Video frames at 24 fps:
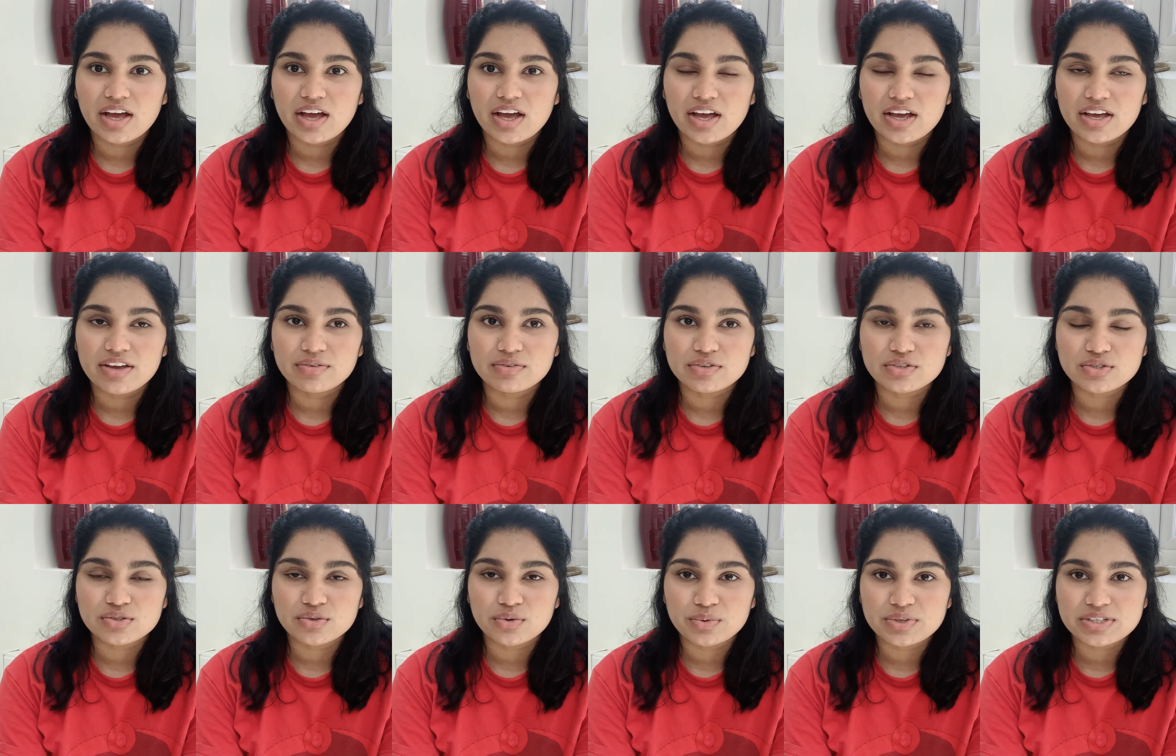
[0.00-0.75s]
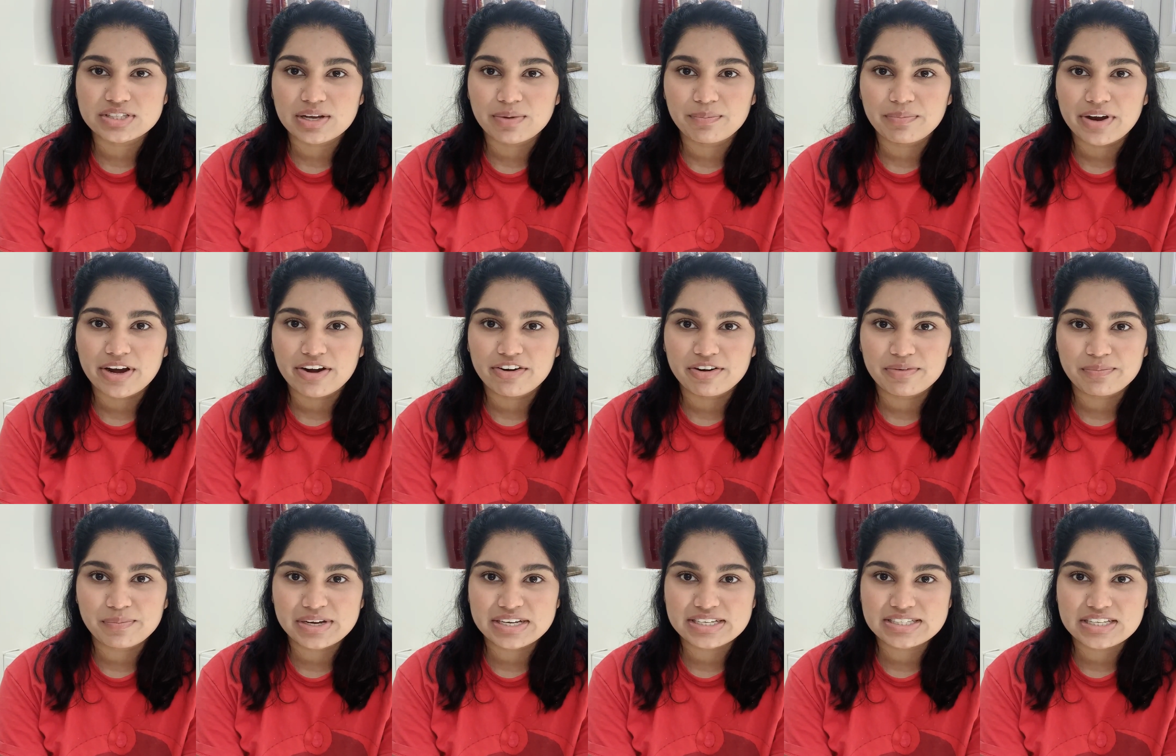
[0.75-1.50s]
I was always
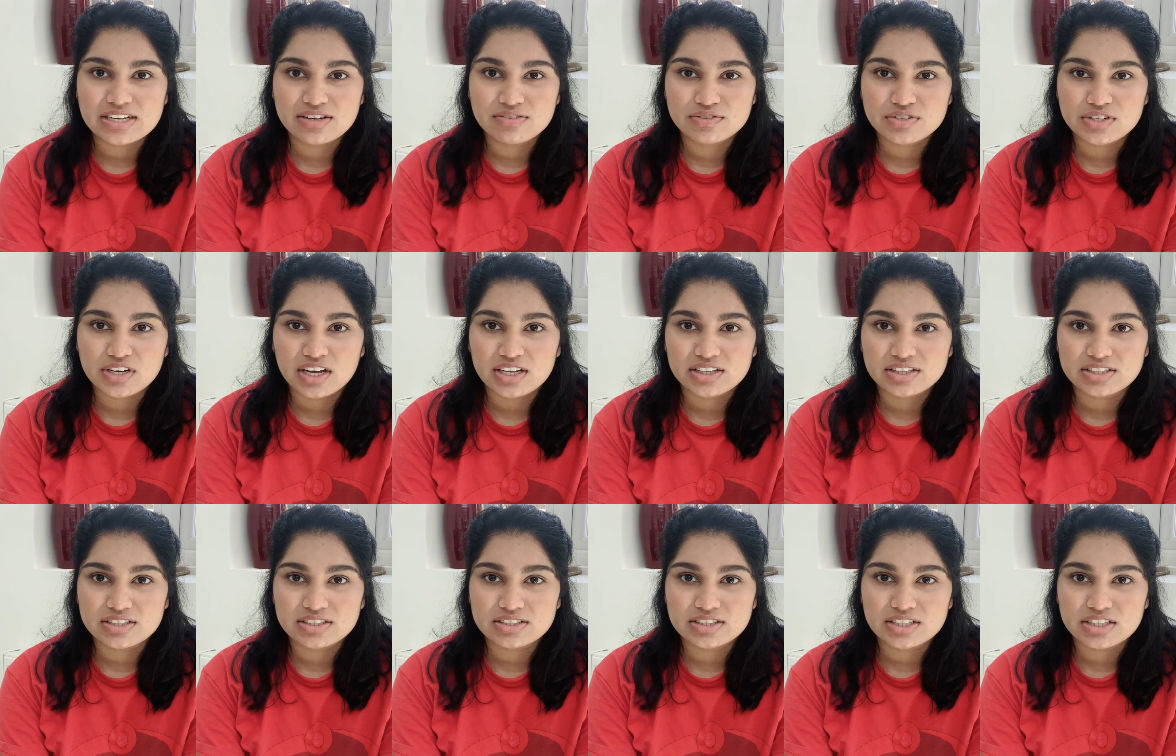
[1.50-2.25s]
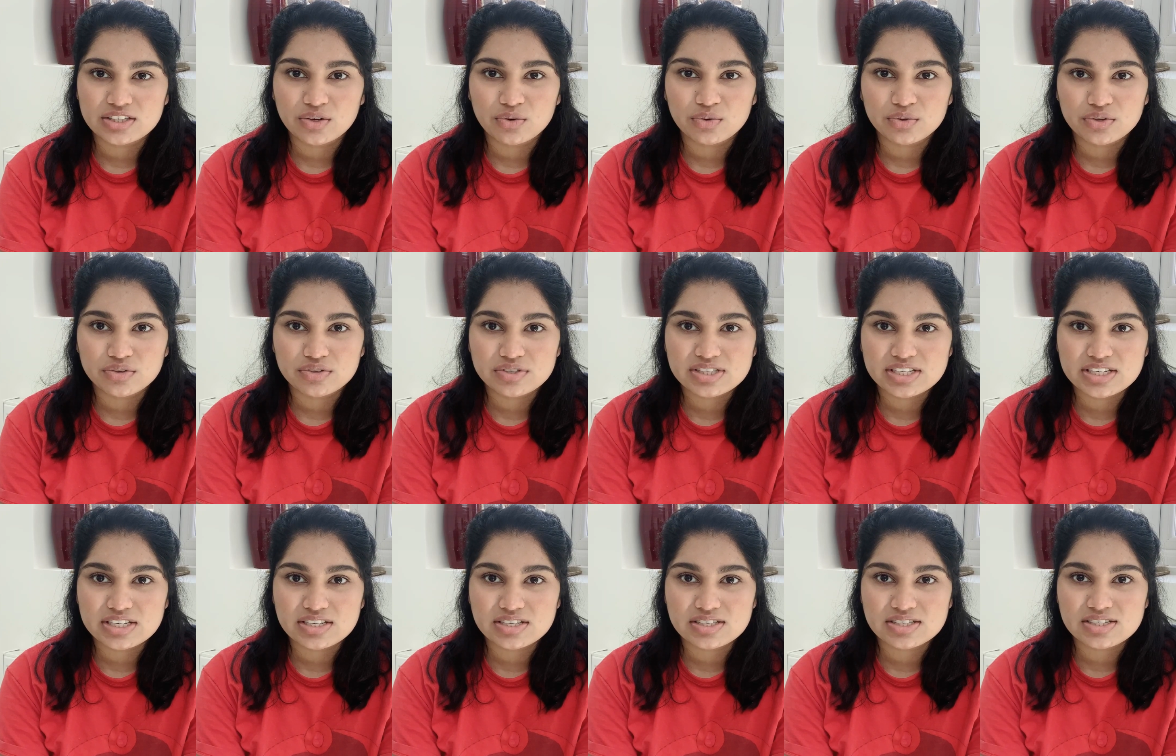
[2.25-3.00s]
comparing myself to others, and all those
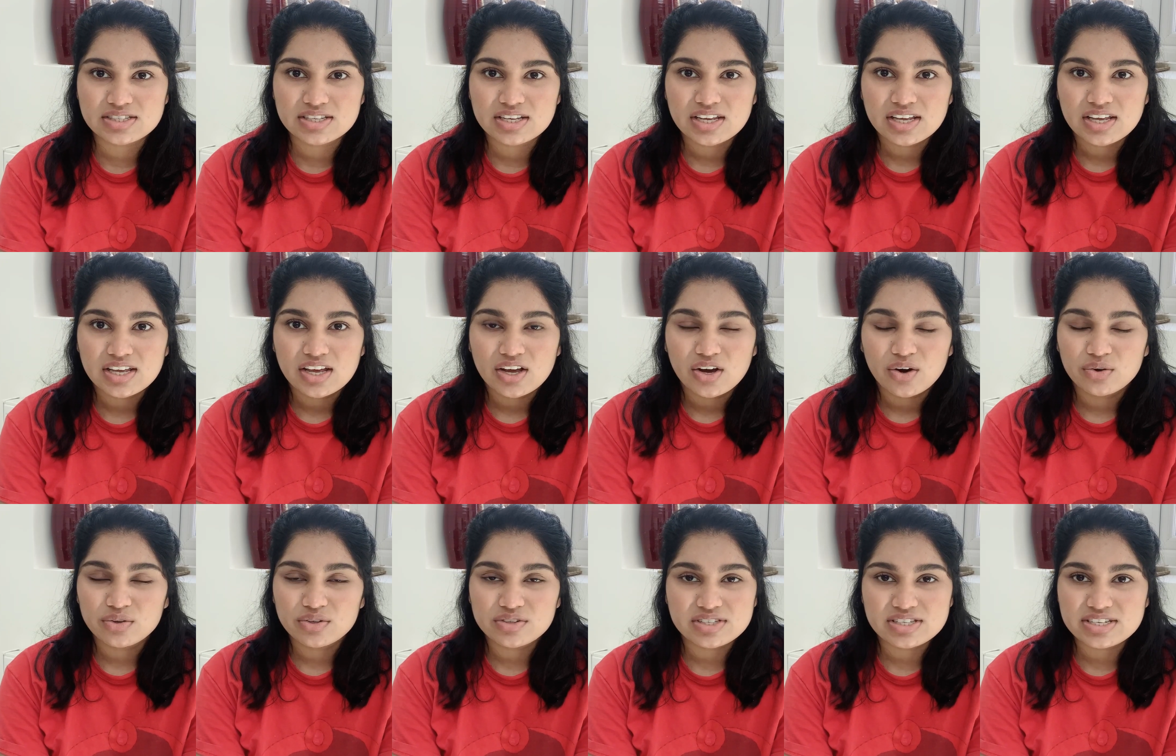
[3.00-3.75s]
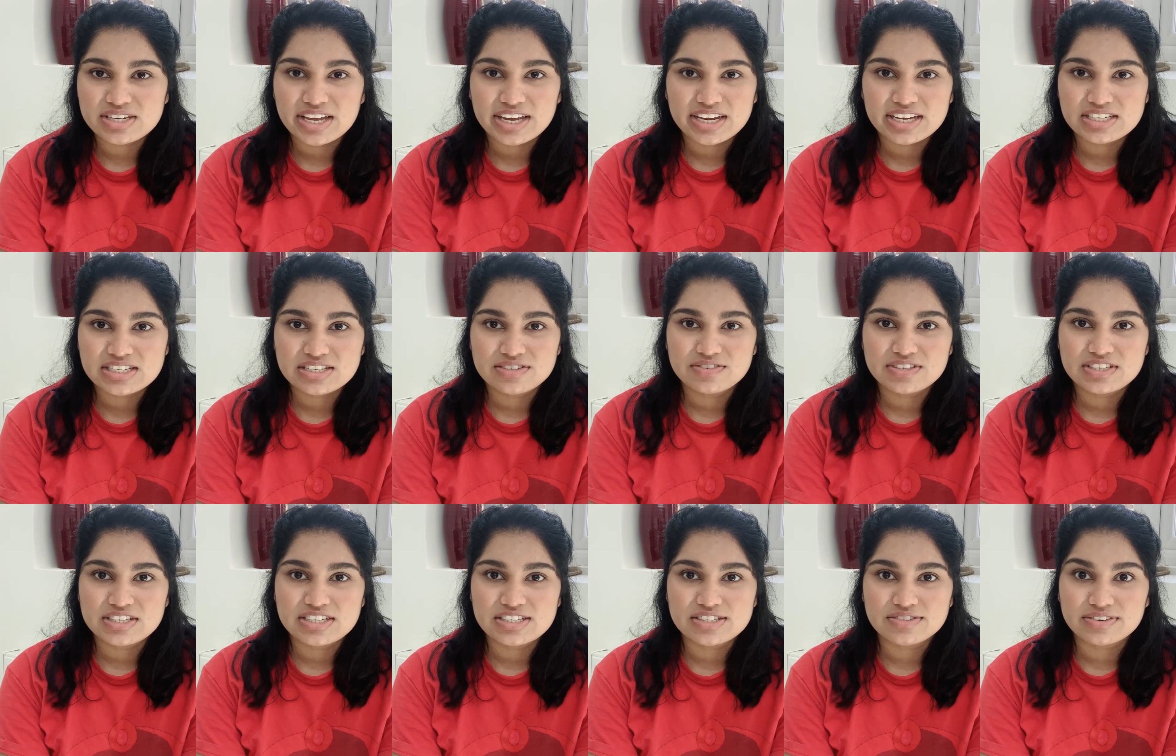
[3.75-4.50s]
things, all those
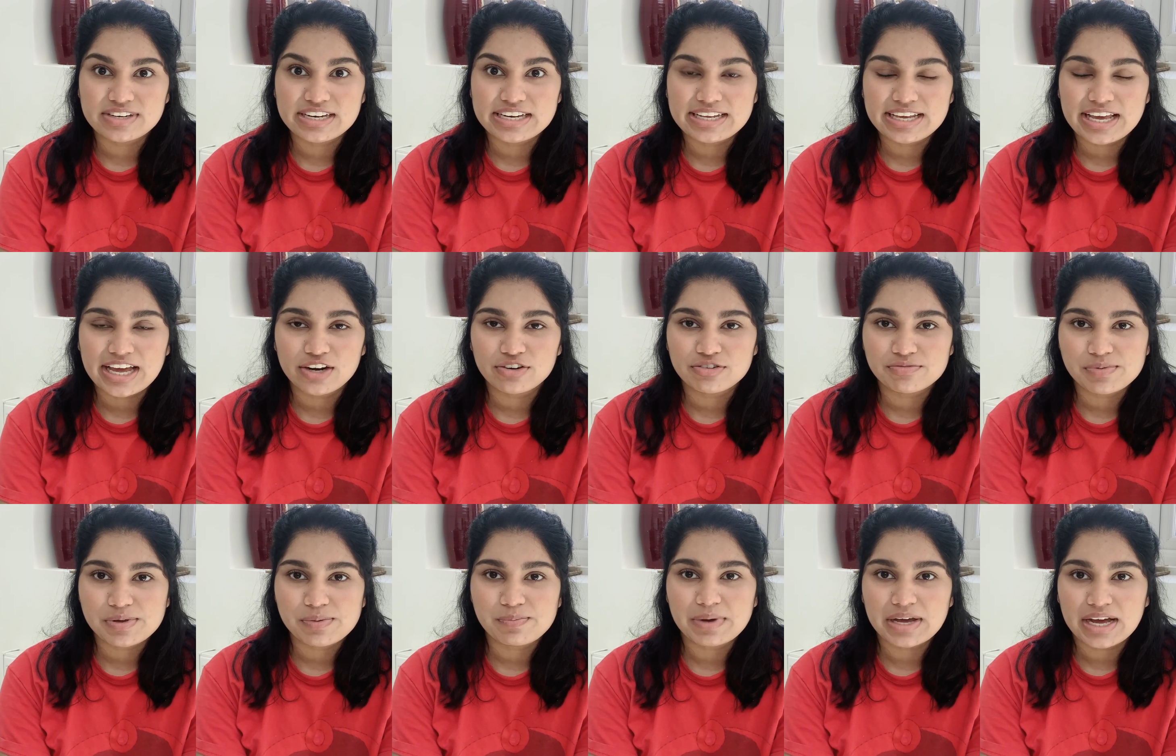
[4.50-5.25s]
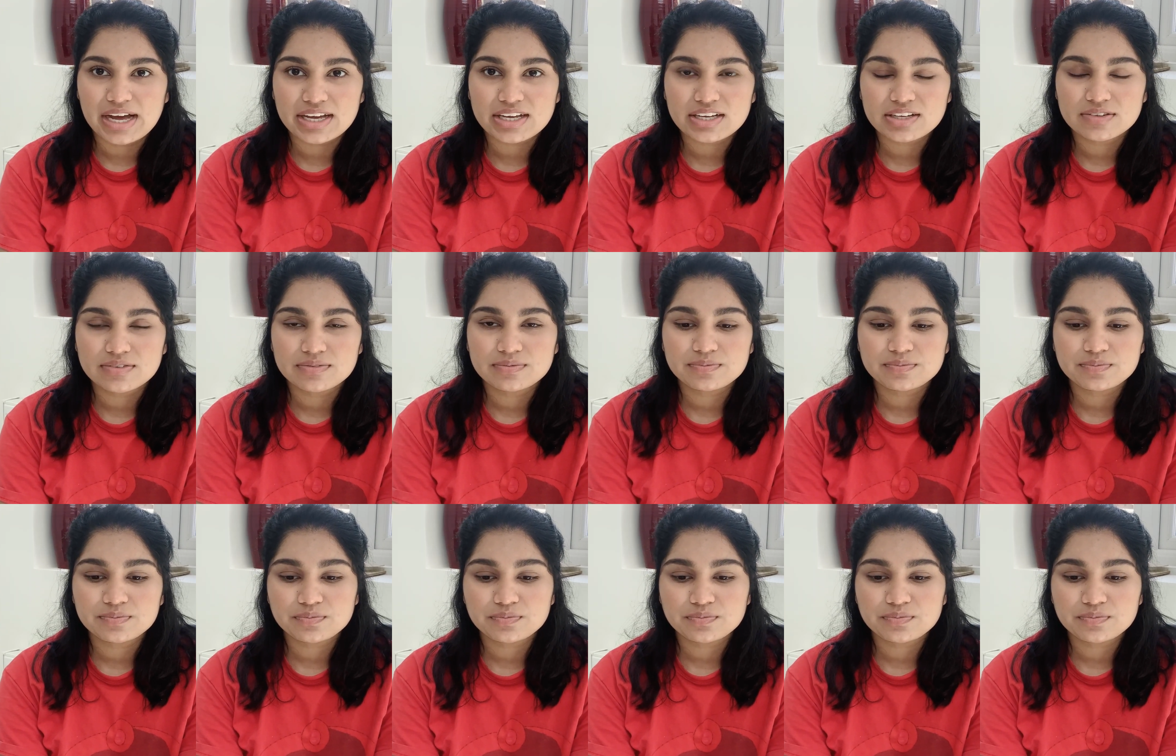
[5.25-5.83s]
negativities really held me back.